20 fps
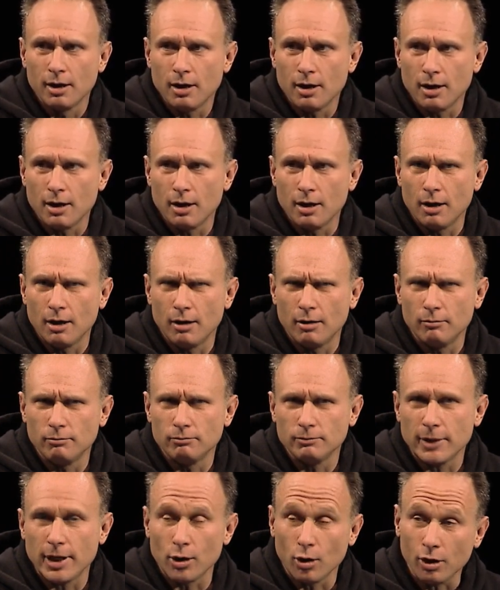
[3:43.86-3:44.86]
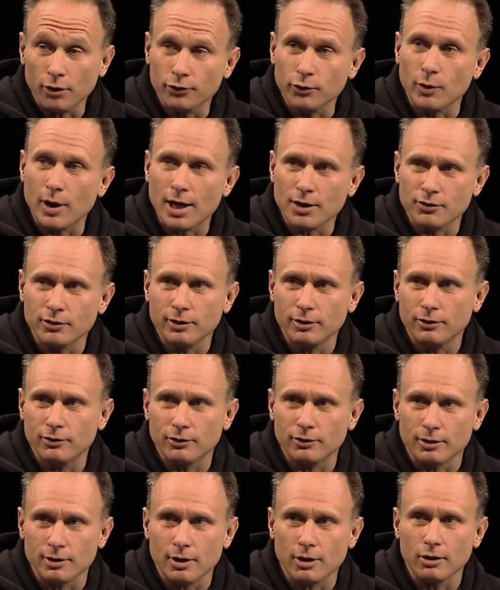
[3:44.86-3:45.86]
Um, and also, actually, this
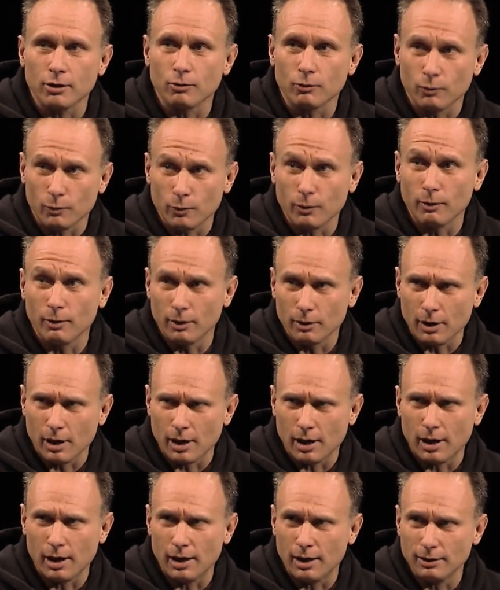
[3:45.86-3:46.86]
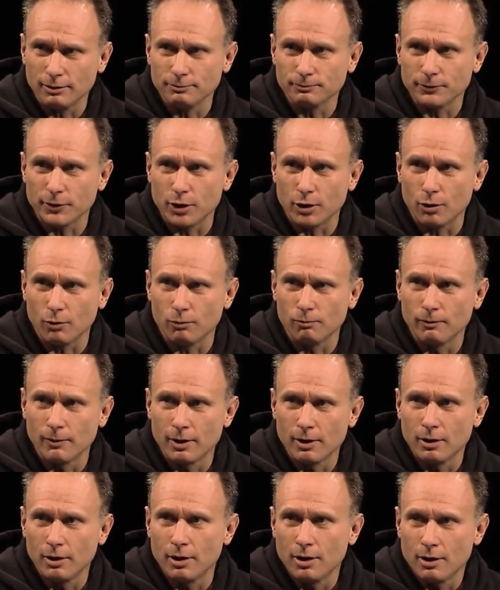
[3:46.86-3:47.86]
is another uh, you know
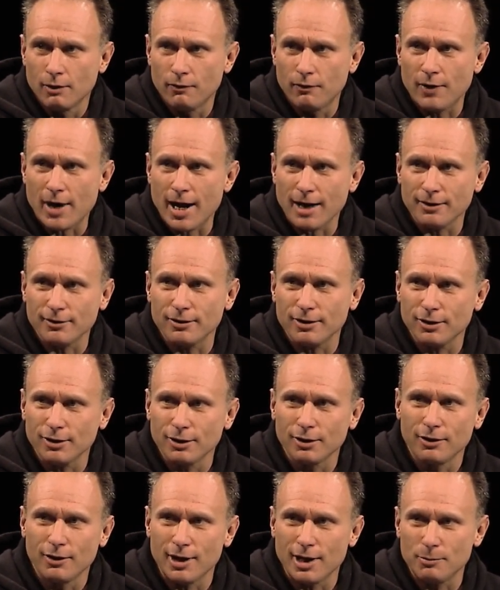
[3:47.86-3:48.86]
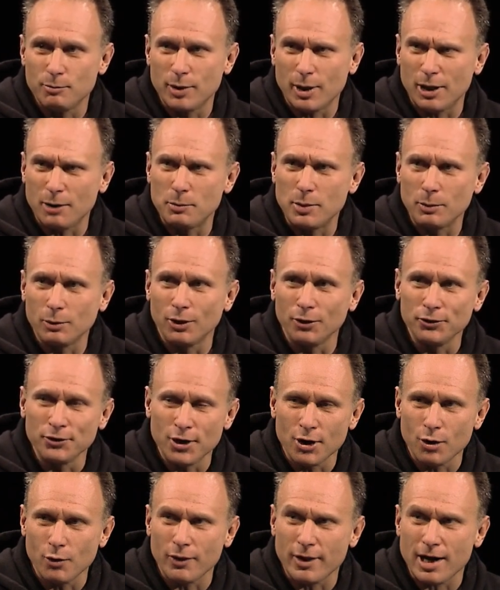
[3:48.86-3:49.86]
fact that, that people don't
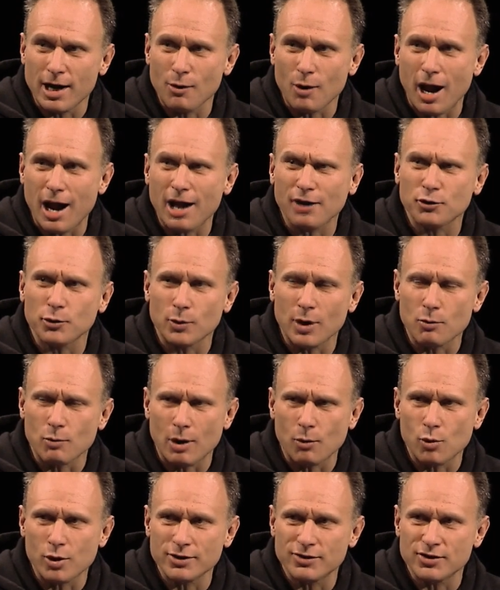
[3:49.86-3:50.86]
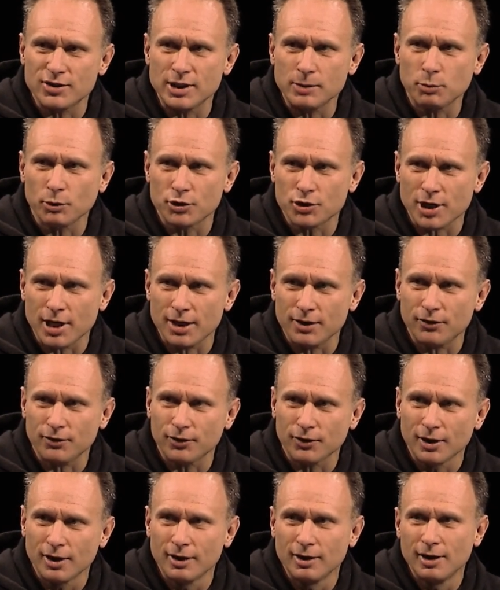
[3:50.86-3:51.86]
know that I, I actually ran my one
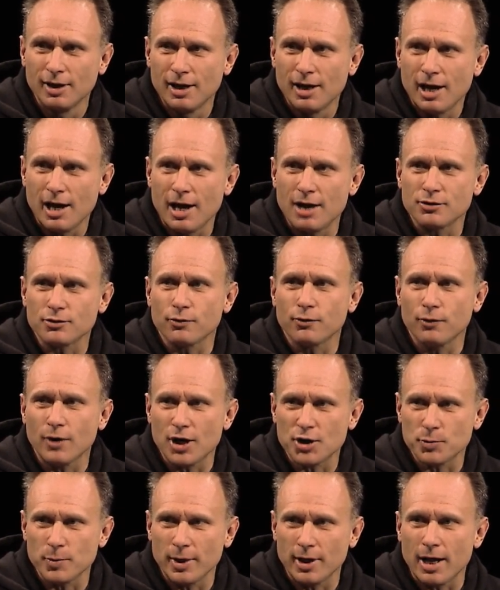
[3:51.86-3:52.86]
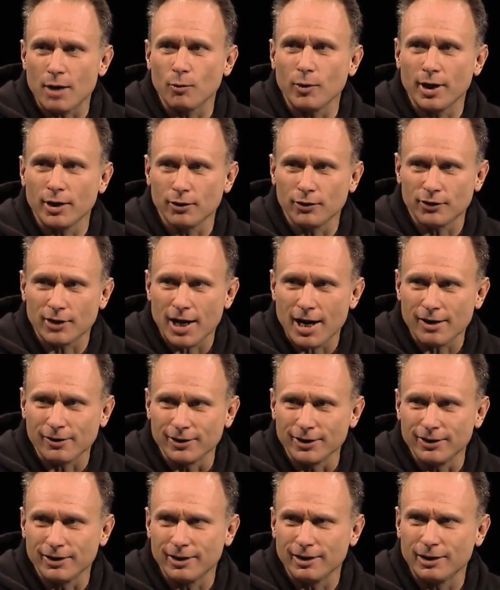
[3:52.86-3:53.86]
steeplechase okay. as a freshman at Randall's
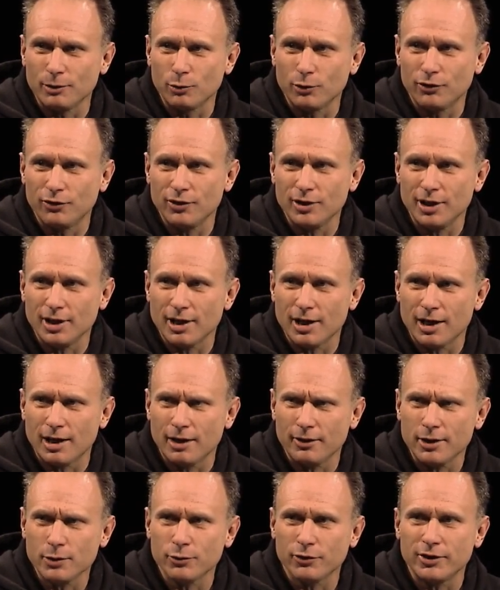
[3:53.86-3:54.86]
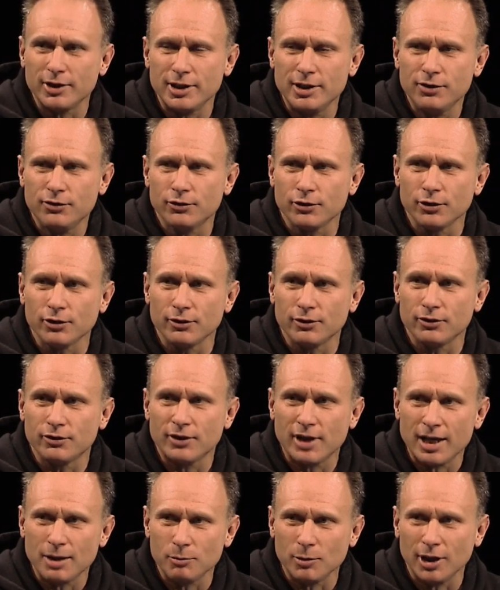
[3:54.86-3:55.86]
Island. It was the, uh, I think it was the Eastern
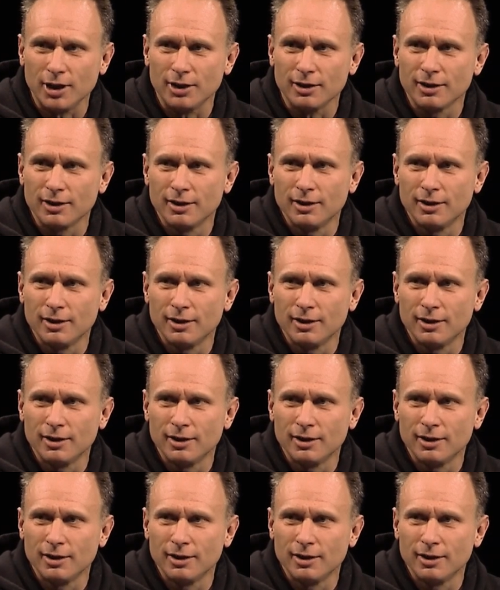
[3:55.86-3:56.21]
State meet.